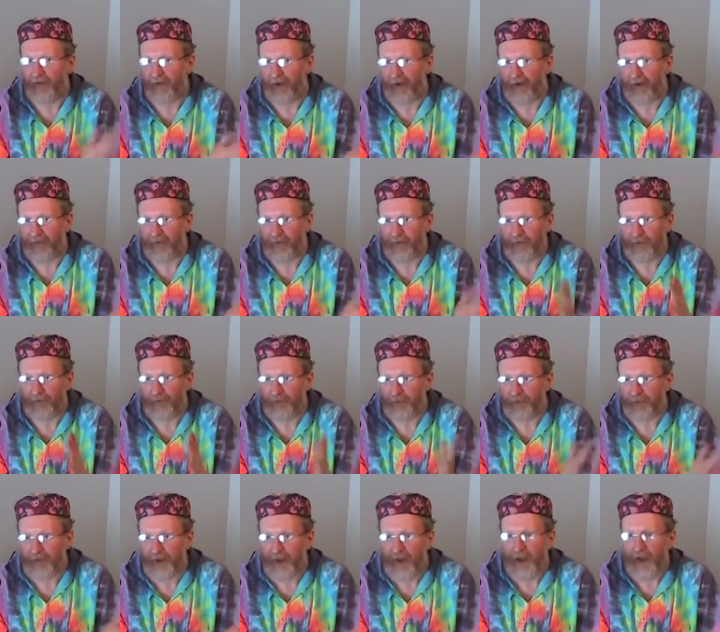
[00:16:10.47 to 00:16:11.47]
five.
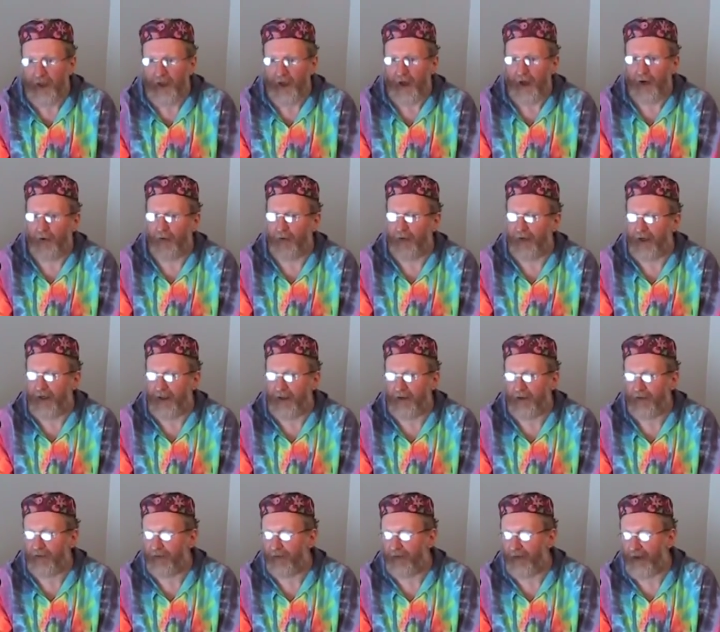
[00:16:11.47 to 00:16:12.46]
Our
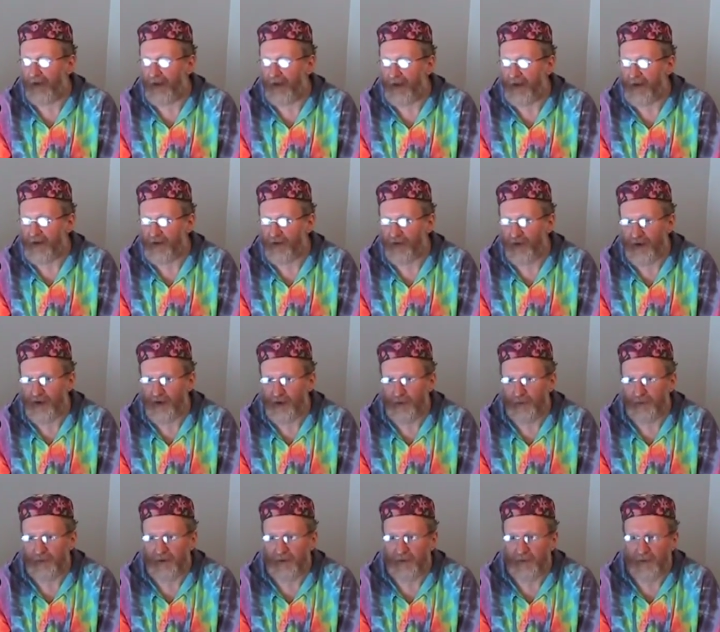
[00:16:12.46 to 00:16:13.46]
alien friends
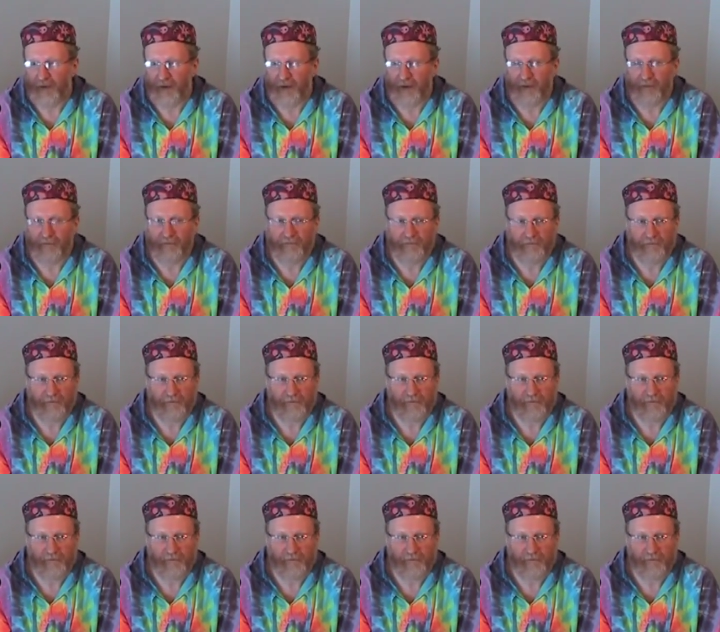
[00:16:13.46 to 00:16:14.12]
ranging between